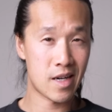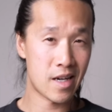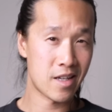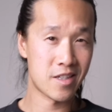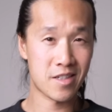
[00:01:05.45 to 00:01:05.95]

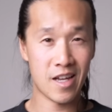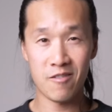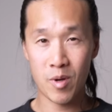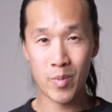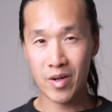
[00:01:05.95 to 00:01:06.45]
I just
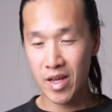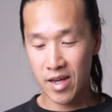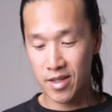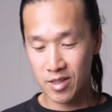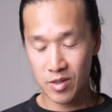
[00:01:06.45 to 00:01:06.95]
have my bare
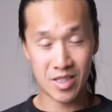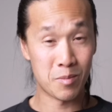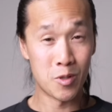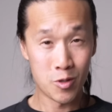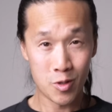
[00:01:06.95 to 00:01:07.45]
hands because
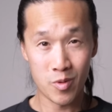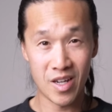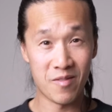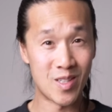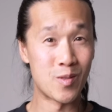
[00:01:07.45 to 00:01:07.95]
I'm used to
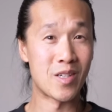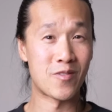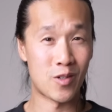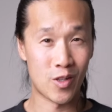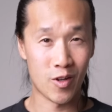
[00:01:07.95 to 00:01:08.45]
it. I've been doing it
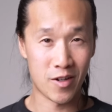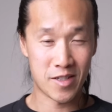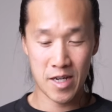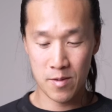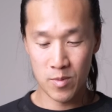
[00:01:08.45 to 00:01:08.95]
for a long
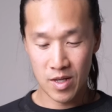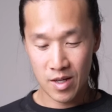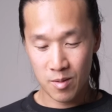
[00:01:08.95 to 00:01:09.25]
time.